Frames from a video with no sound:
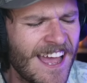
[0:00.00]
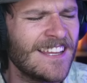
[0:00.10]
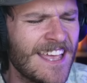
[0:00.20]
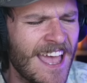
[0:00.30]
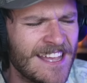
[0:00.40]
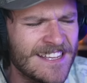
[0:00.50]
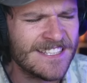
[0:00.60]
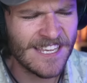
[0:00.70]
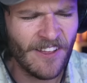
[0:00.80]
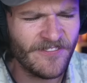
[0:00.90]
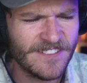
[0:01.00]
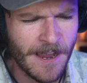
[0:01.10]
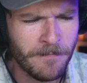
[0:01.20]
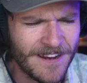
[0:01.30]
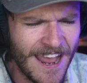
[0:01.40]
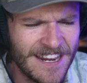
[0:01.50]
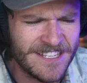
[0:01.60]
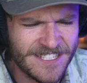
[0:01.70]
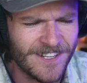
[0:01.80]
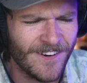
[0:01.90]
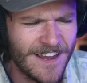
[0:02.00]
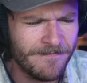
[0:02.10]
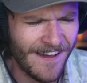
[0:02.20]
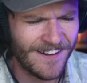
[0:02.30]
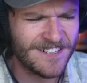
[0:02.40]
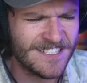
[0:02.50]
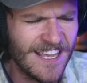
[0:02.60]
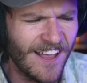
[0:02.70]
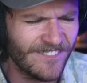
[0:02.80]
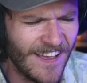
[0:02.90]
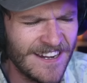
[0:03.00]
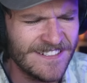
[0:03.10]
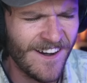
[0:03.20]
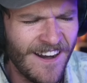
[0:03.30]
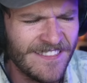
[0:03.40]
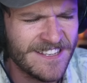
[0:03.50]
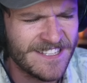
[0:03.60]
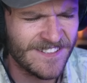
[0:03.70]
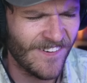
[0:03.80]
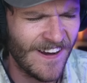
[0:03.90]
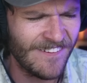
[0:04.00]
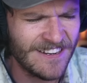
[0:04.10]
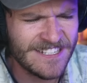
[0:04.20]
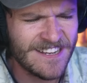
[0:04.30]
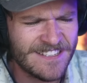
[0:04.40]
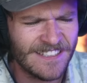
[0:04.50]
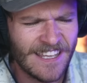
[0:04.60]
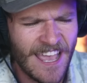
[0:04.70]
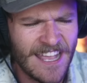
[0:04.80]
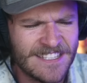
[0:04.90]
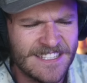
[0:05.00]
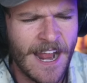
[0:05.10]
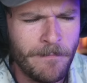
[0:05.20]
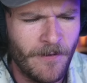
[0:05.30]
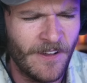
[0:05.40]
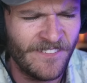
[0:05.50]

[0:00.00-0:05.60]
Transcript: telling a self-deprecating story about herself. And during this story, when she's looking at Sniper